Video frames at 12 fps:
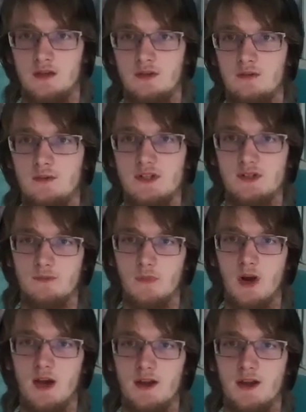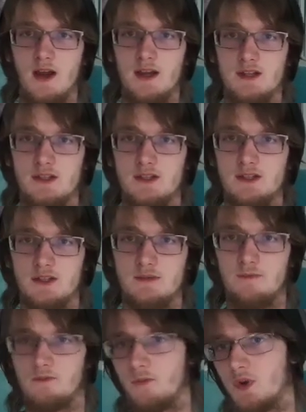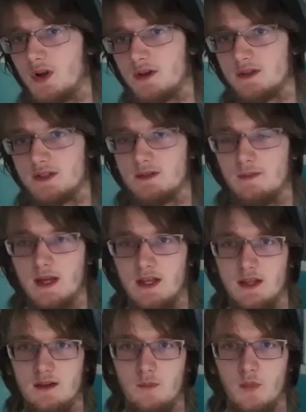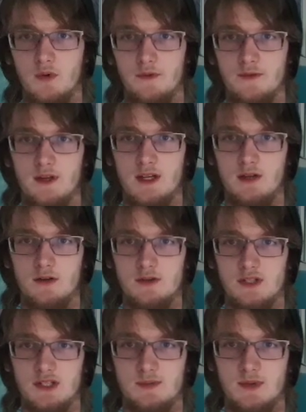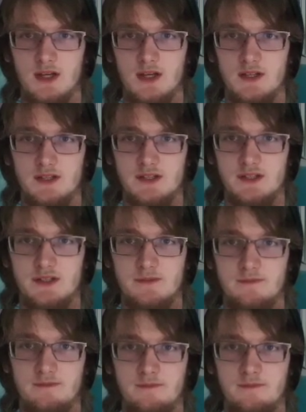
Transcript: the reason why I didn't want to make any more videos is because